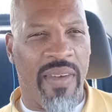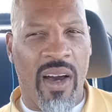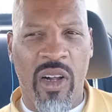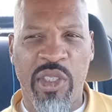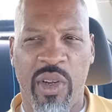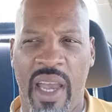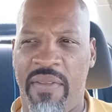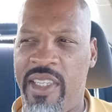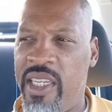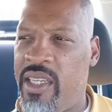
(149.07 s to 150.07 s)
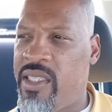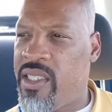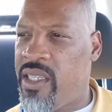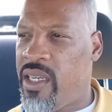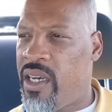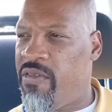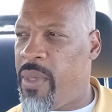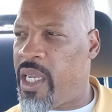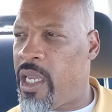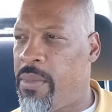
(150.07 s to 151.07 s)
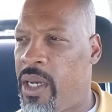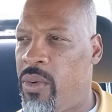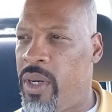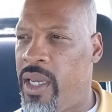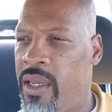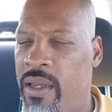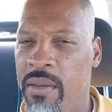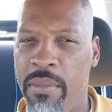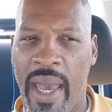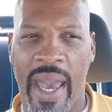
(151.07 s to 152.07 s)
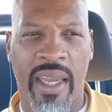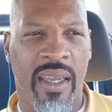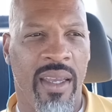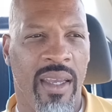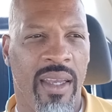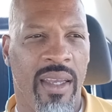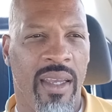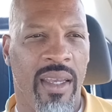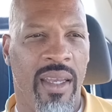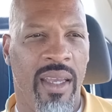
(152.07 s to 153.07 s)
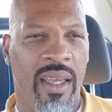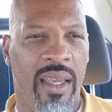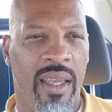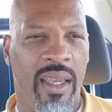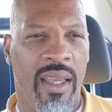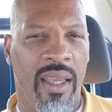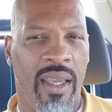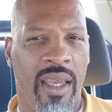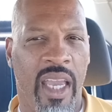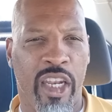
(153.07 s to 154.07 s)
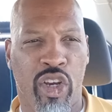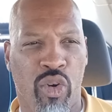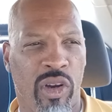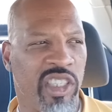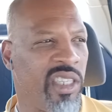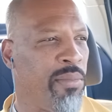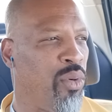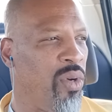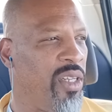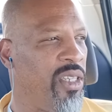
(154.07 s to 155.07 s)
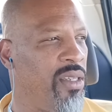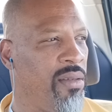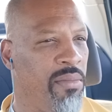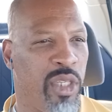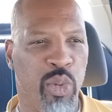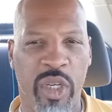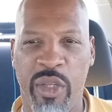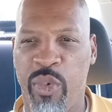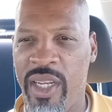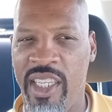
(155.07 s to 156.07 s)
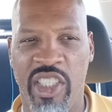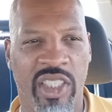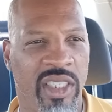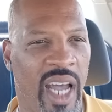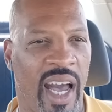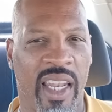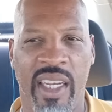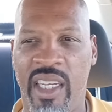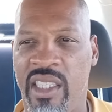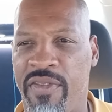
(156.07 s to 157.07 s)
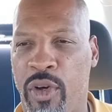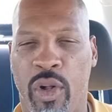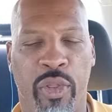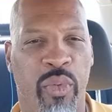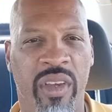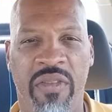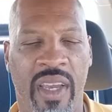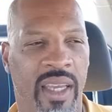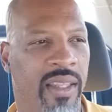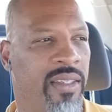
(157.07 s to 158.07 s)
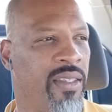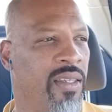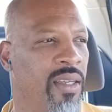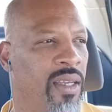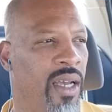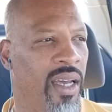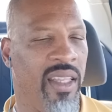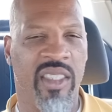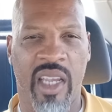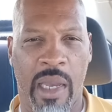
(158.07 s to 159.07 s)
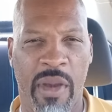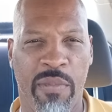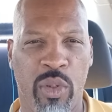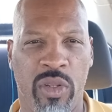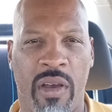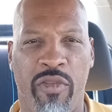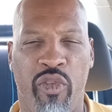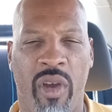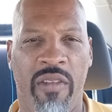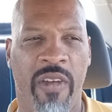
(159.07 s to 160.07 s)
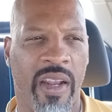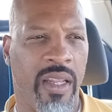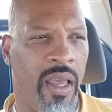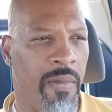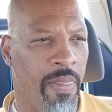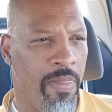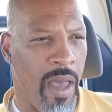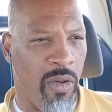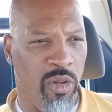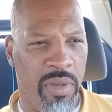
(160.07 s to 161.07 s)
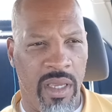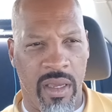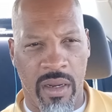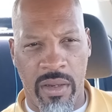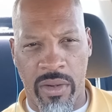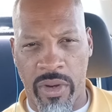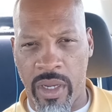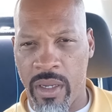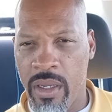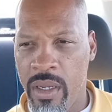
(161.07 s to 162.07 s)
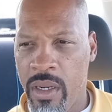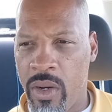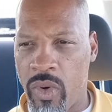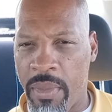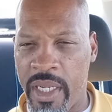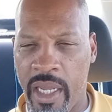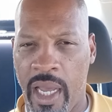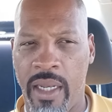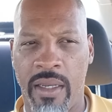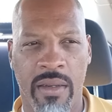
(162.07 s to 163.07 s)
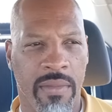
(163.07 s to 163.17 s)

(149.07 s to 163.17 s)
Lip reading: also have a tendency of making my way back at a crossing point between religious holidays of all three faiths. This time I pulled off the trifecta. I will be there during Ramadan